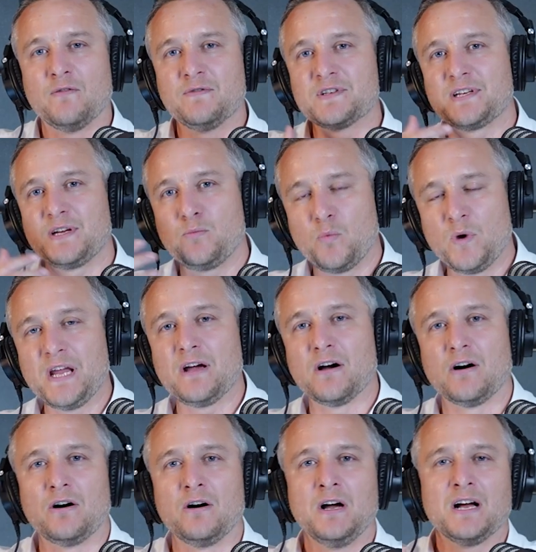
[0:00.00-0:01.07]
Obviously, we
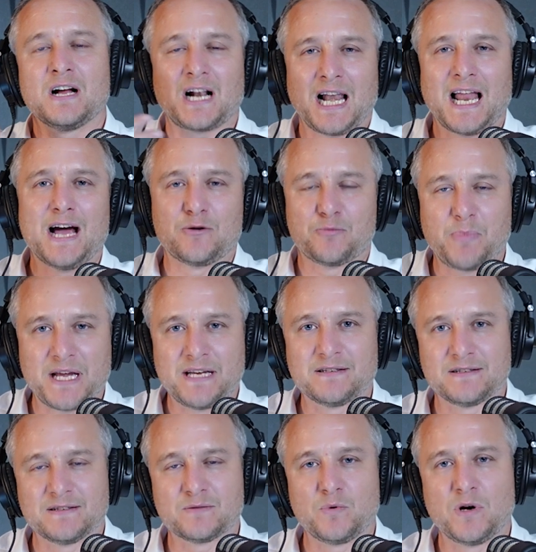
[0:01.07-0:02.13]
are
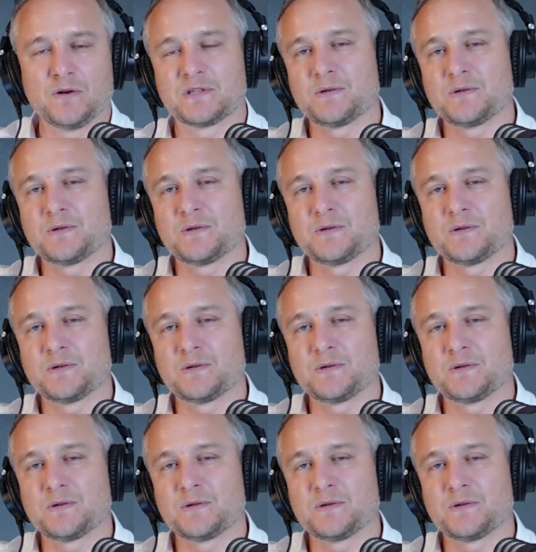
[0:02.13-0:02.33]
cloud-based as well,